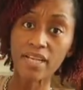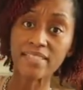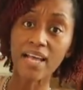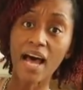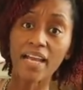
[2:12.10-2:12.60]

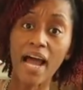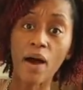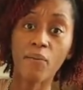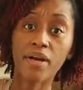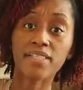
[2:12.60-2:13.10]
solid.
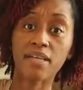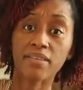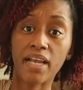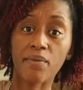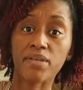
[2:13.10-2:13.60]
I wanted
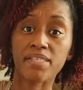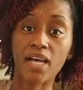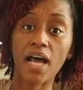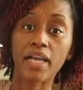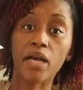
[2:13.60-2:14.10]
something that was
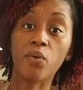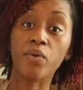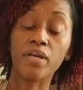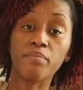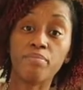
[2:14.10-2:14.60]
solid. It
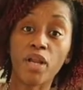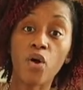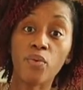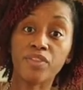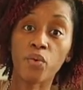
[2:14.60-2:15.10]
wouldn't
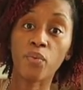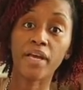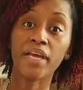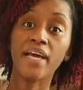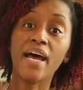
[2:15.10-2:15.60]
blow with the
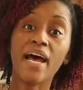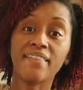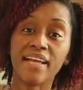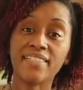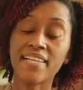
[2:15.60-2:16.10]
wind.
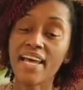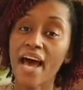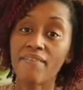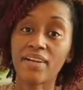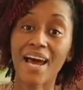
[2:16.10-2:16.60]
They did
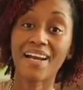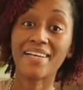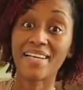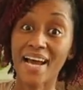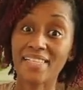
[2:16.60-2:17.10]
have a lot
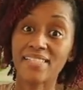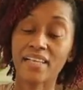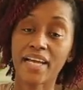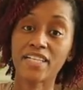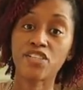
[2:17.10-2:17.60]
of nice
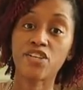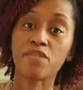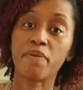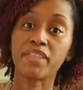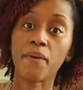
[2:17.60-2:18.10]

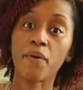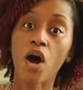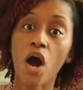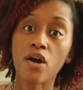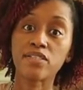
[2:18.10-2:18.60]
lanterns, but they were
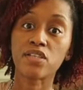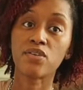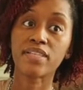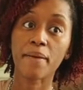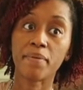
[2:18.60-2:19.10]

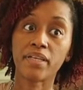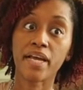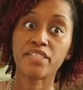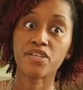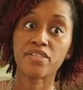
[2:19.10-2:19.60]
also type of
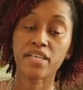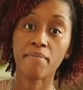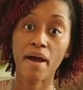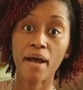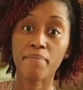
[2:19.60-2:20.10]
lanterns,
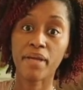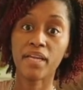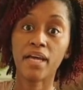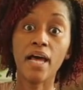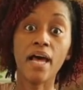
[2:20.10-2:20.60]
in my
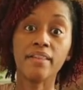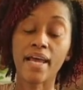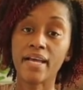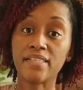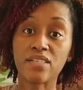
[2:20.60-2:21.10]
opinion,
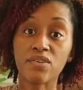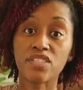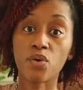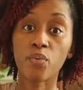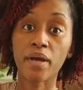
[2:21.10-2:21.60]
that as soon
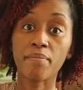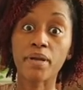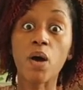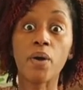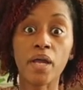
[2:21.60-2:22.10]
as the wind
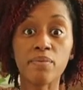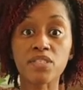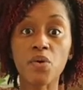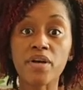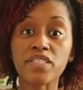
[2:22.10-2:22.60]
blow, it was
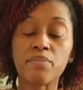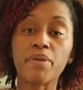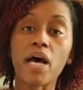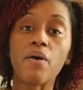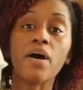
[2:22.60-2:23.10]
going to
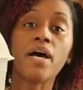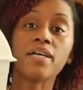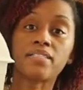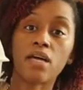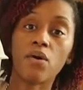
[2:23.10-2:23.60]
blow.
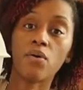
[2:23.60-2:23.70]
So